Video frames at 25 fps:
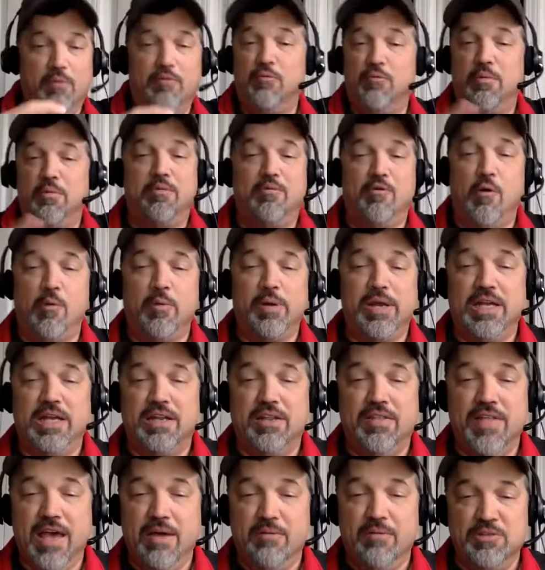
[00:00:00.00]
Cur- before we get
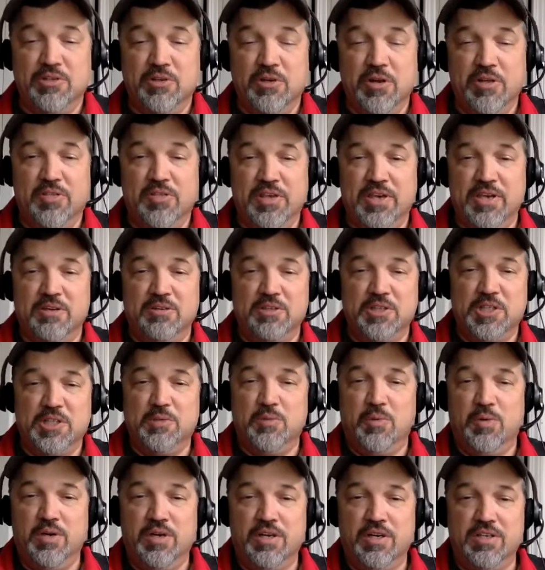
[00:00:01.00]
to that, was there anything else
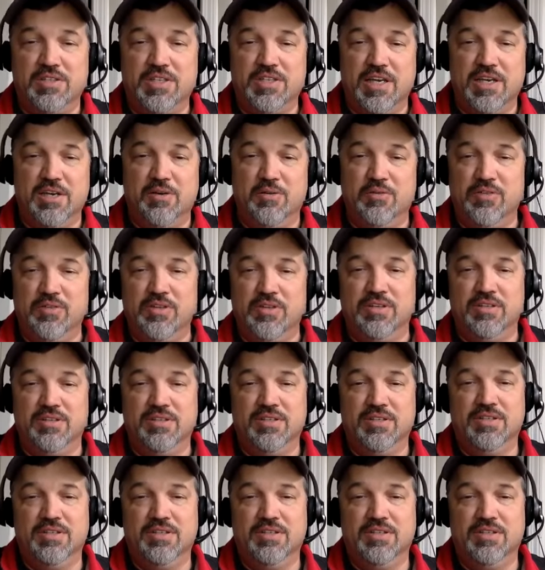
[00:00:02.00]
you wanted to say on the?